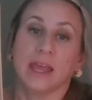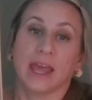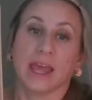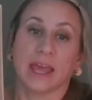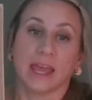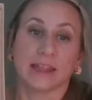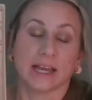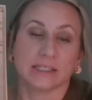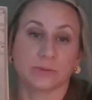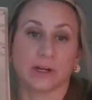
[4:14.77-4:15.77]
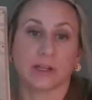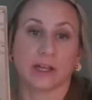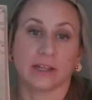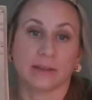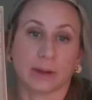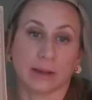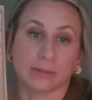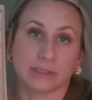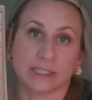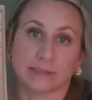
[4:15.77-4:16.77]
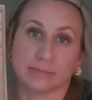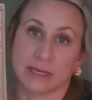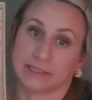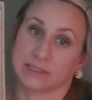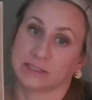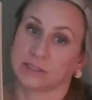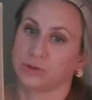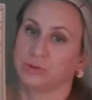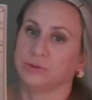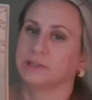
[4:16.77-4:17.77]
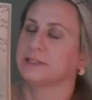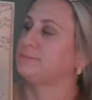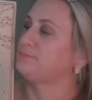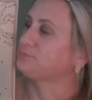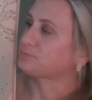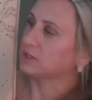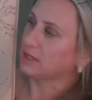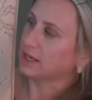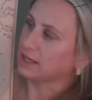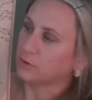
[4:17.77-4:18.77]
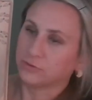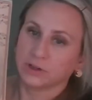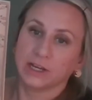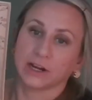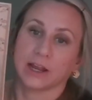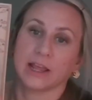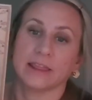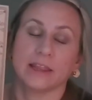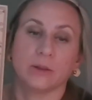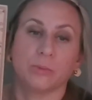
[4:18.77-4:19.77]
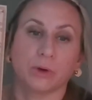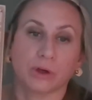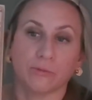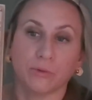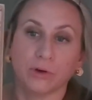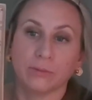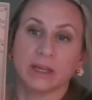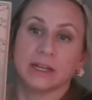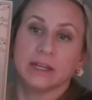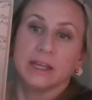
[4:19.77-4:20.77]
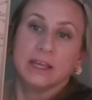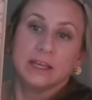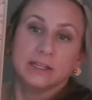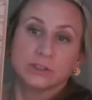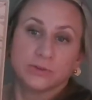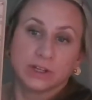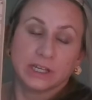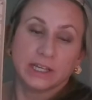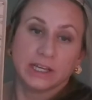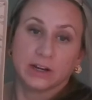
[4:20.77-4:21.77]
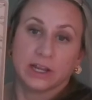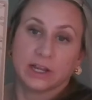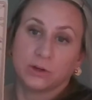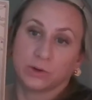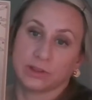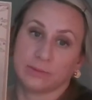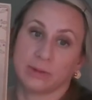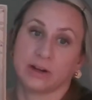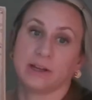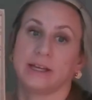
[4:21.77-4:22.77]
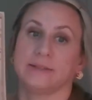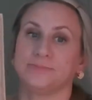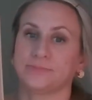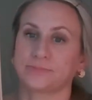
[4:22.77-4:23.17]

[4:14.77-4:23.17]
And that's where a lot of the Bible takes place, is in Jerusalem, okay, over here. And then the Book of Mormon is over here in North America,